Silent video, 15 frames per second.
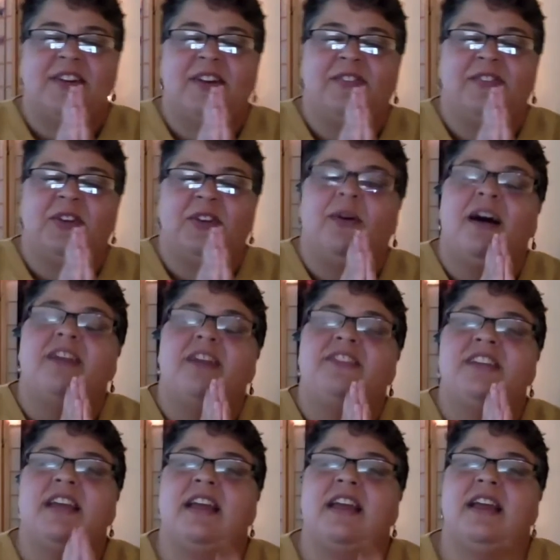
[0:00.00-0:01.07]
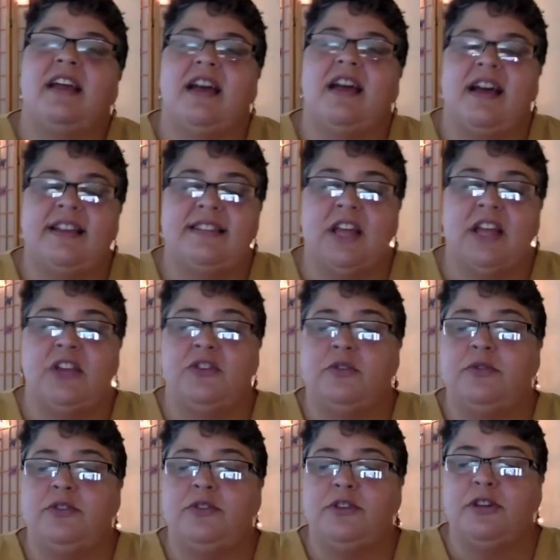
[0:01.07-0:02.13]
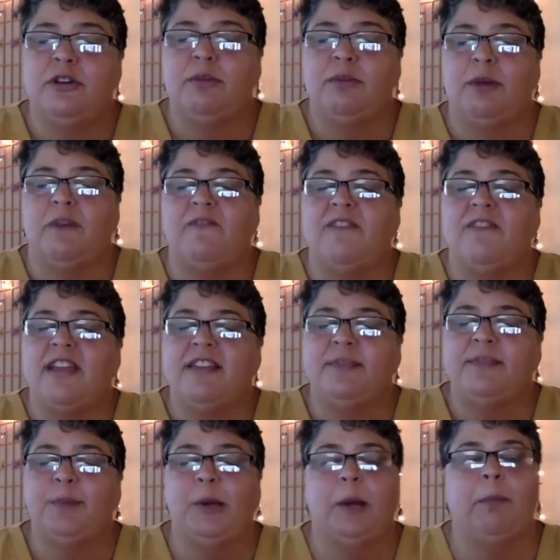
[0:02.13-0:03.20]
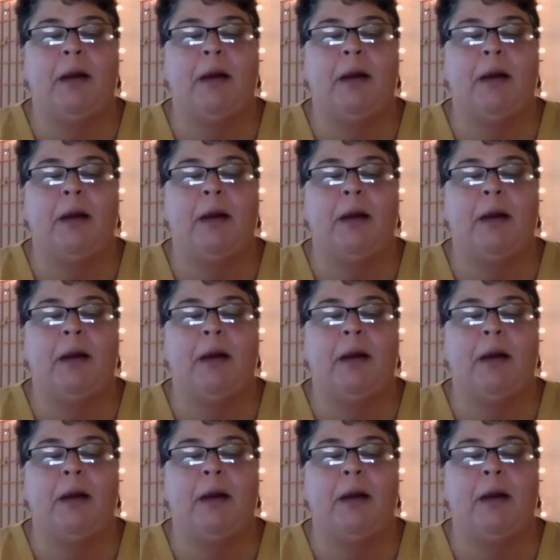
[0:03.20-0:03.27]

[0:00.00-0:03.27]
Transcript: If you're watching us on YouTube or Facebook,